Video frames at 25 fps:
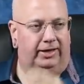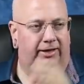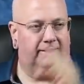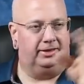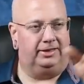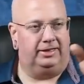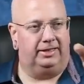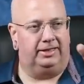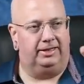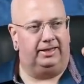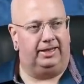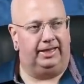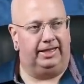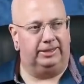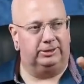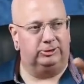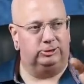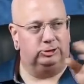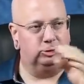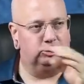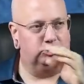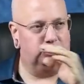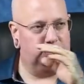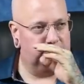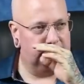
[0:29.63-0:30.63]
alien like
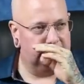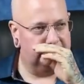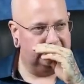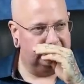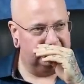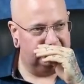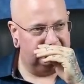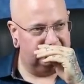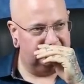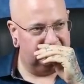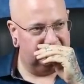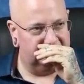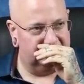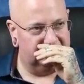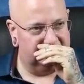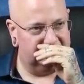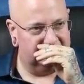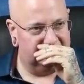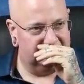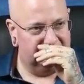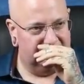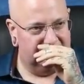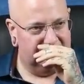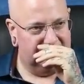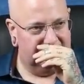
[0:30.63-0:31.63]

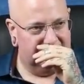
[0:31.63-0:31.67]
superintelligence.